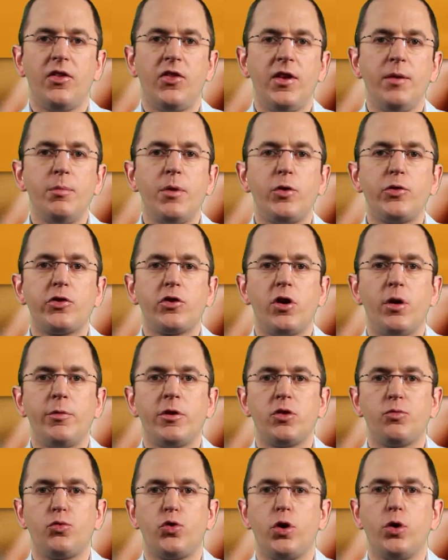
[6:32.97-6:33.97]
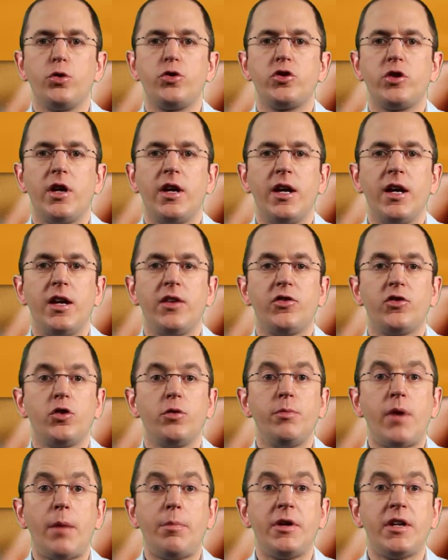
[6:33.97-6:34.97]
The most common approach is
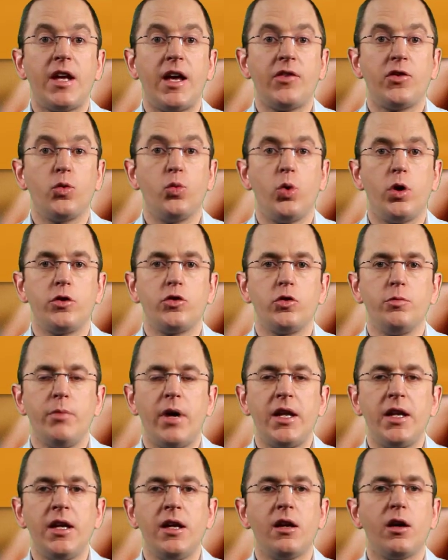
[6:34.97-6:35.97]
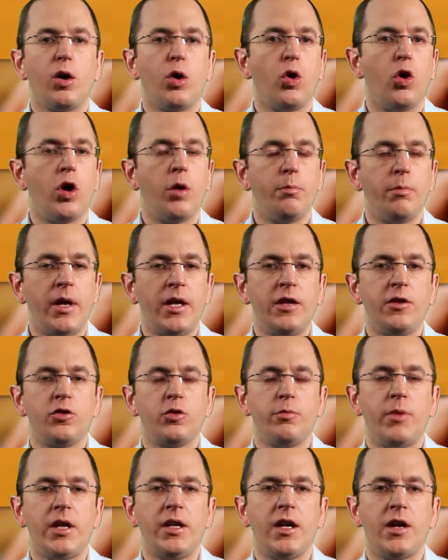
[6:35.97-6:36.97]
to map it as a one-to-many or
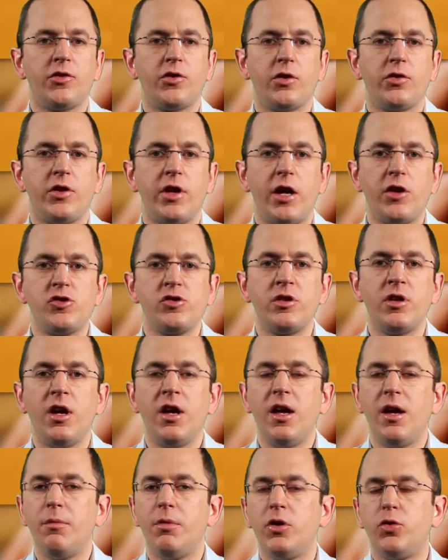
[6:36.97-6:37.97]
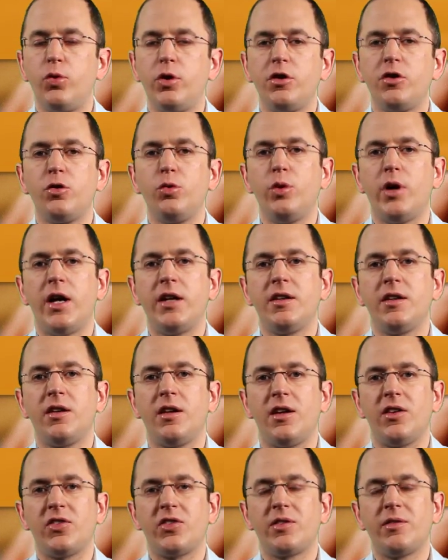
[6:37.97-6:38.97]
many-to-many association between two
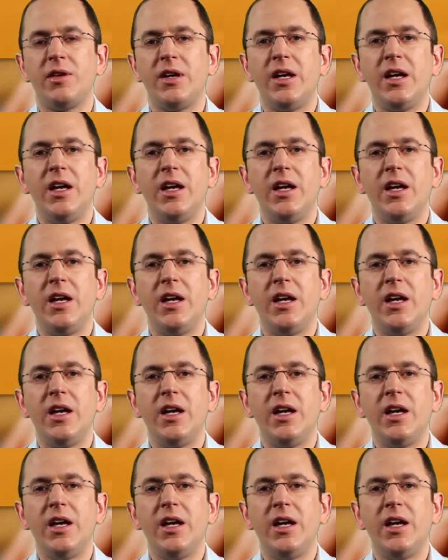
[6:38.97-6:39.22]
entities.